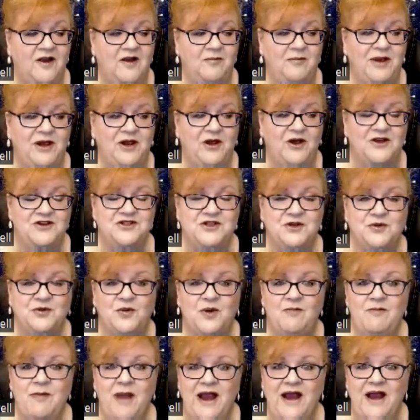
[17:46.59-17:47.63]
because the
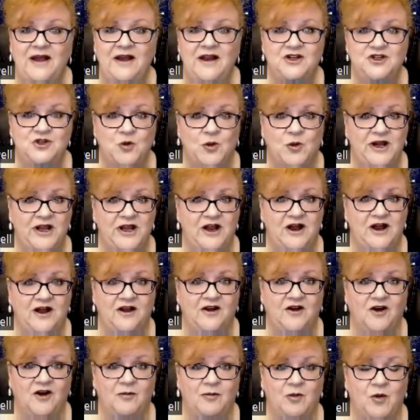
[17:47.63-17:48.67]
remaining 20 high
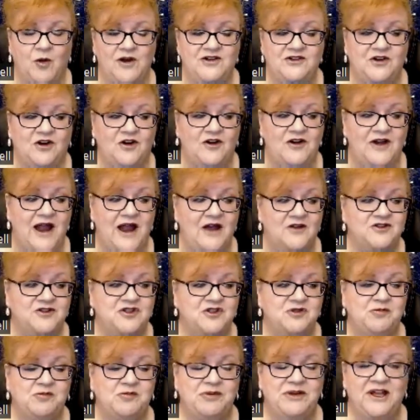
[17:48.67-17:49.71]
card points are now
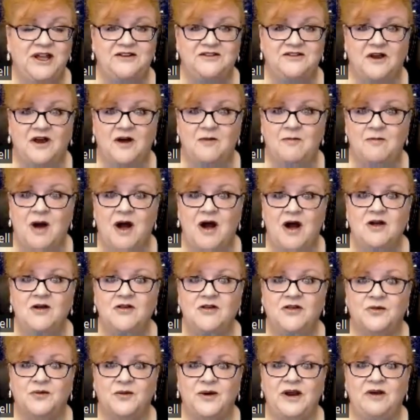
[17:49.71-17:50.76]
split among
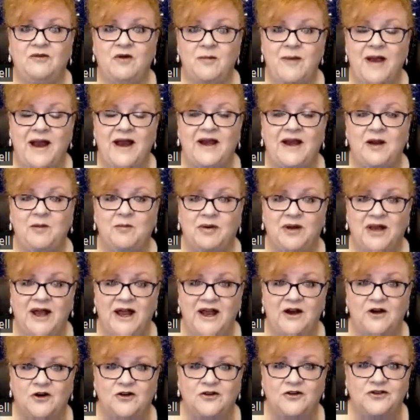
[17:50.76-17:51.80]
3 remaining
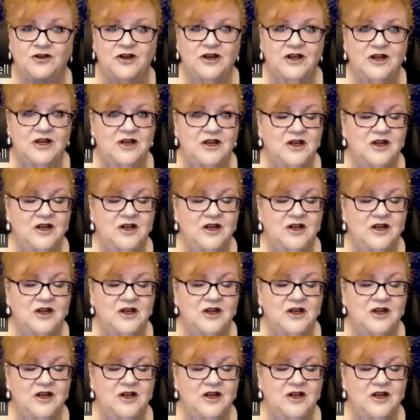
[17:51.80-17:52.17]
players.